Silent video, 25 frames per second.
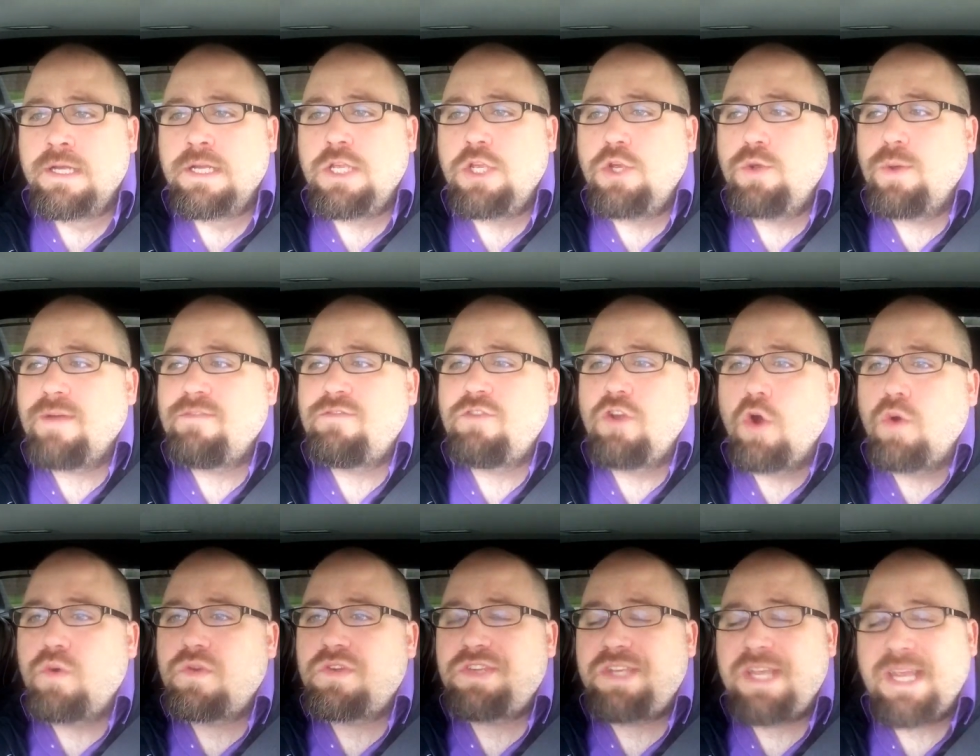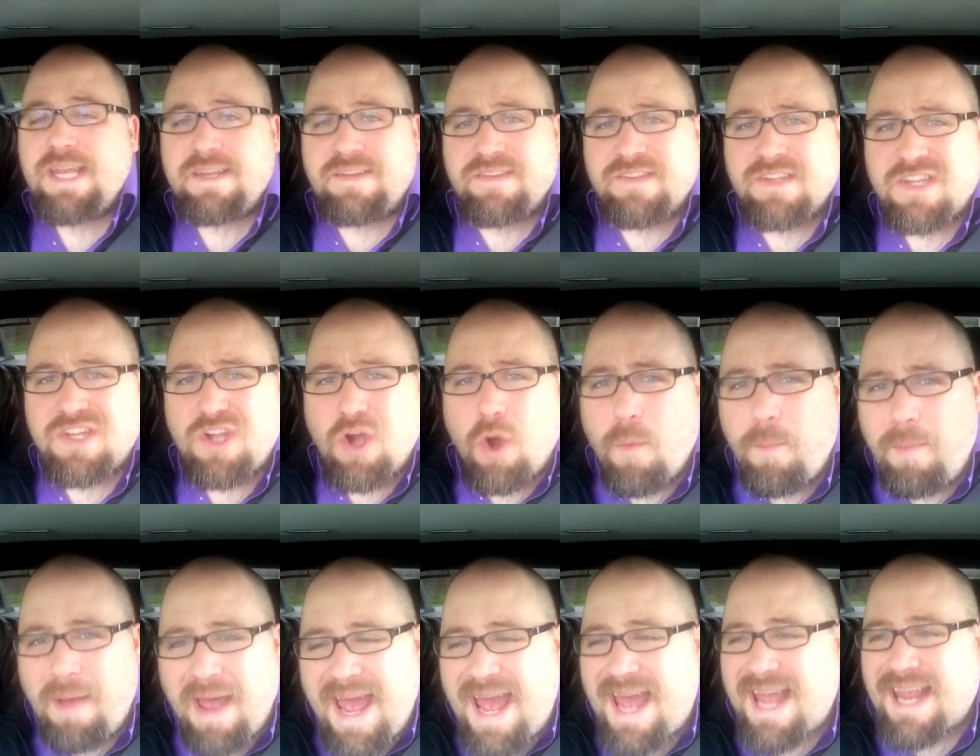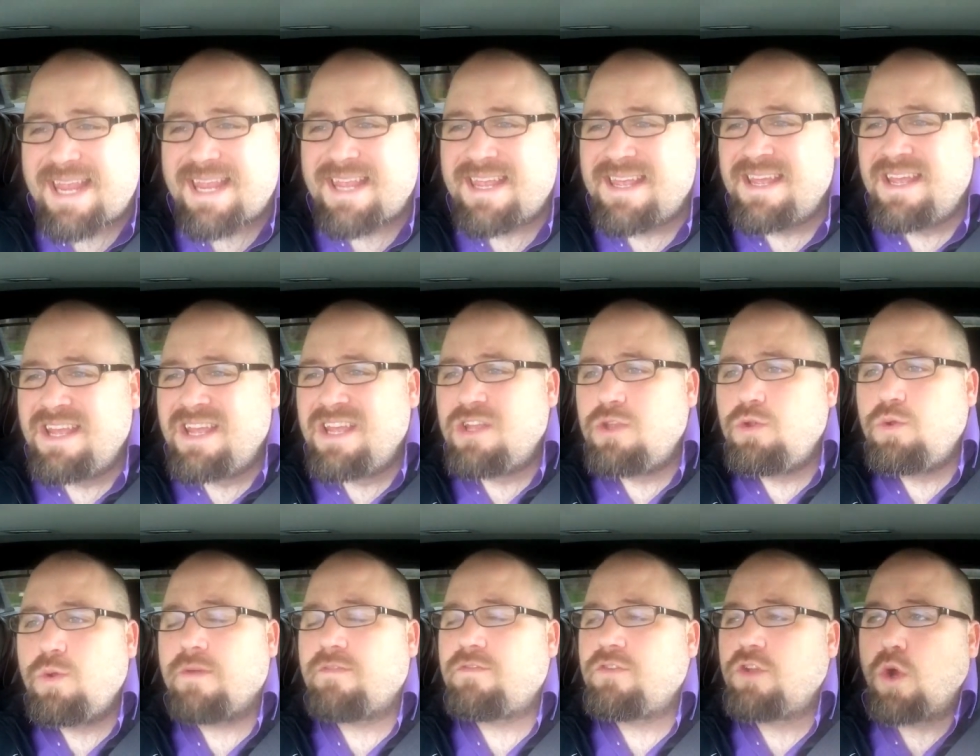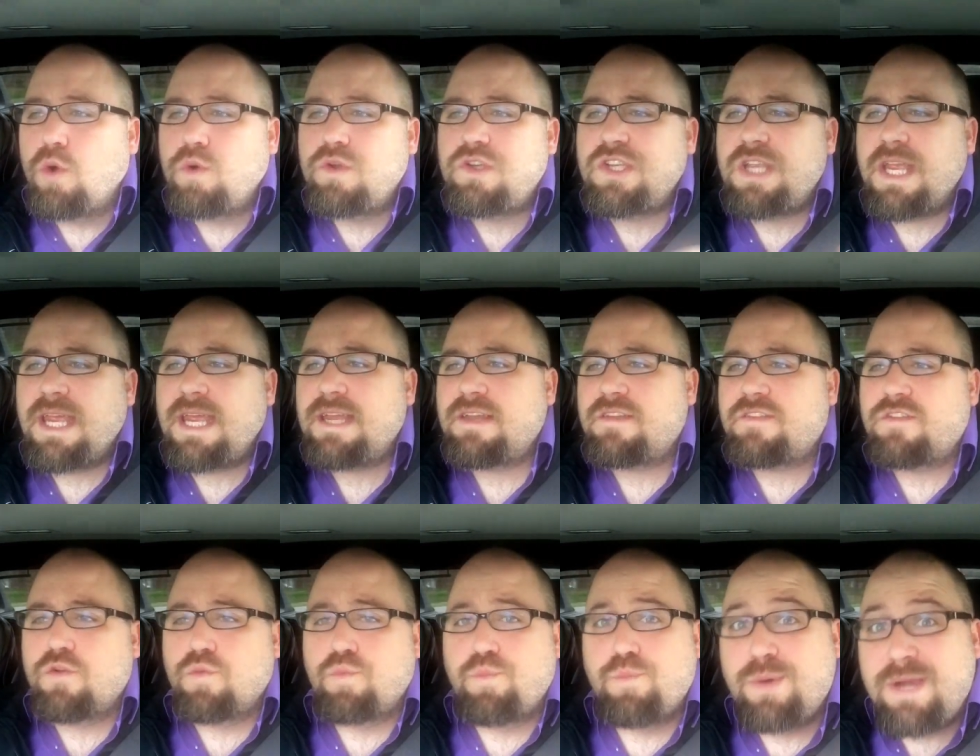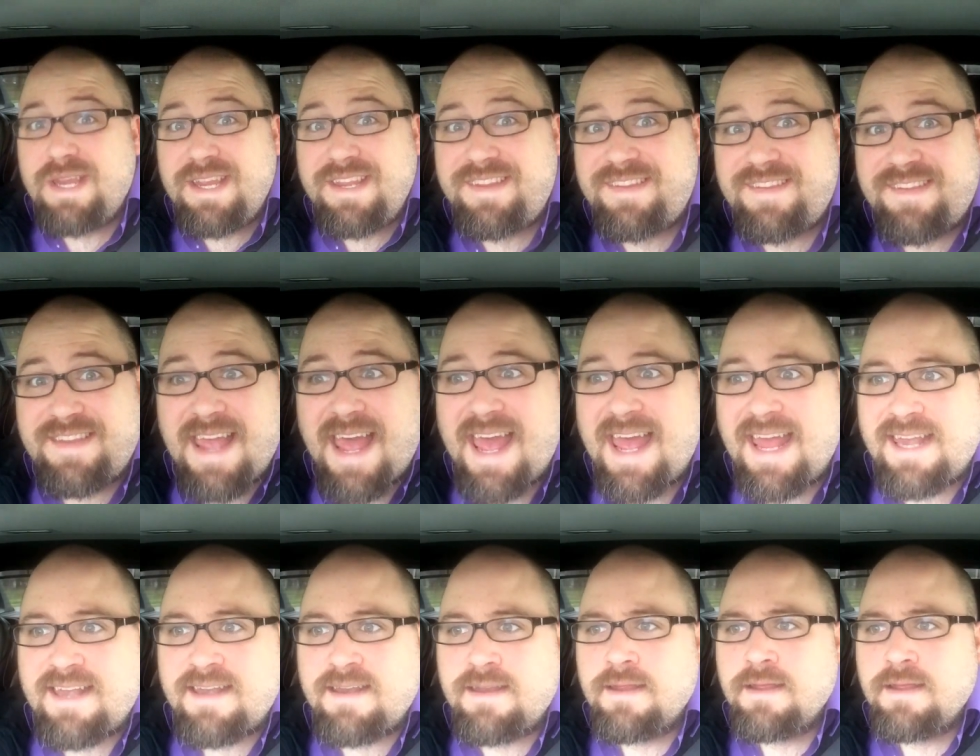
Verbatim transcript: You have no chance to go back. You have no chance to reset.